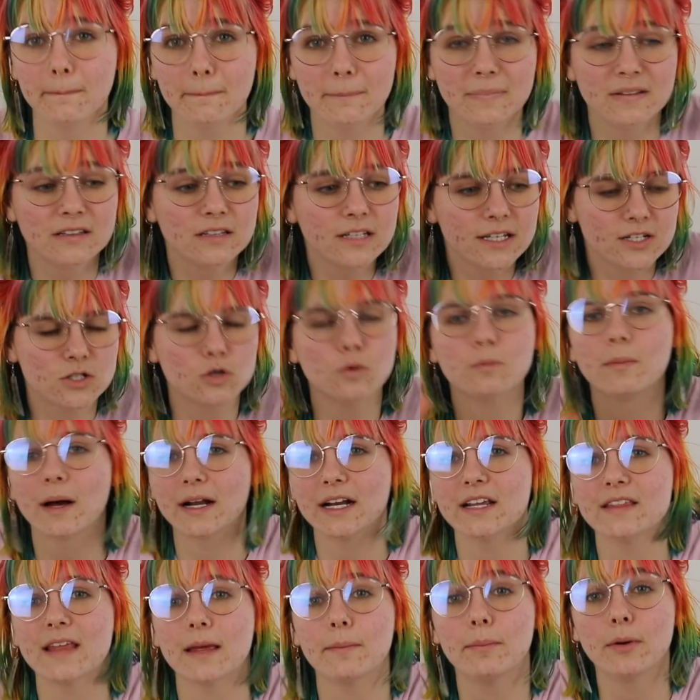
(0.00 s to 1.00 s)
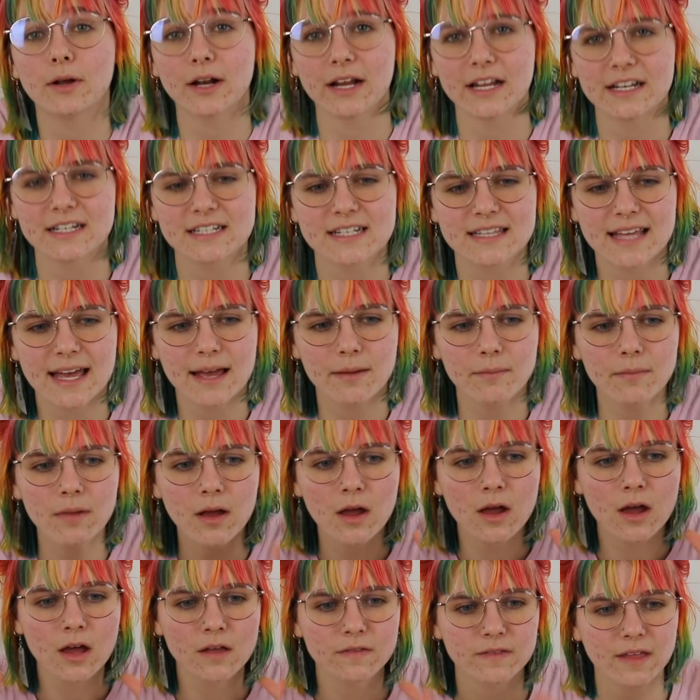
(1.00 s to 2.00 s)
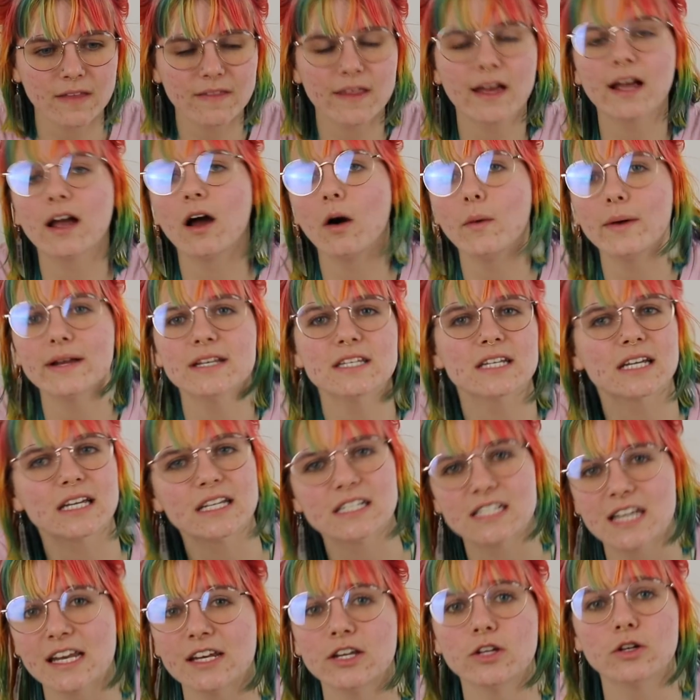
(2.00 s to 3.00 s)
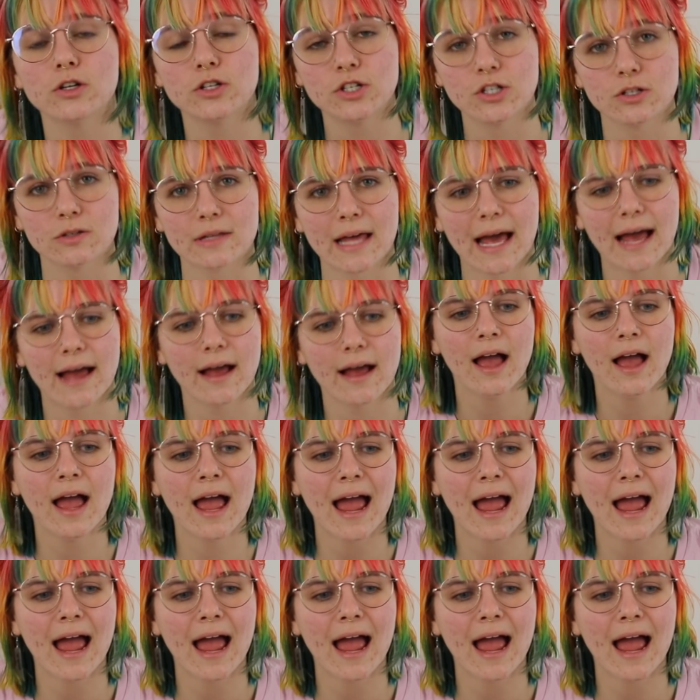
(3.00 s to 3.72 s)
little money they put into them, then they're going to continue to do that.